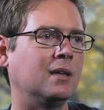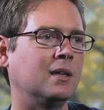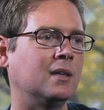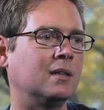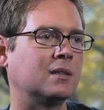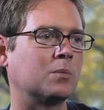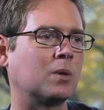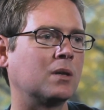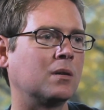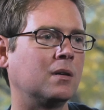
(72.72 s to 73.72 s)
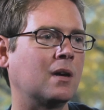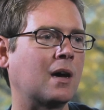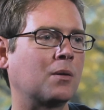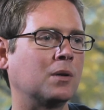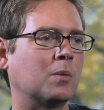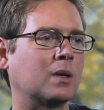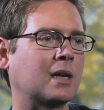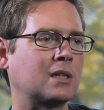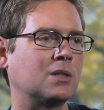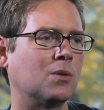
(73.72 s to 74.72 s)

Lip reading: is not only what gets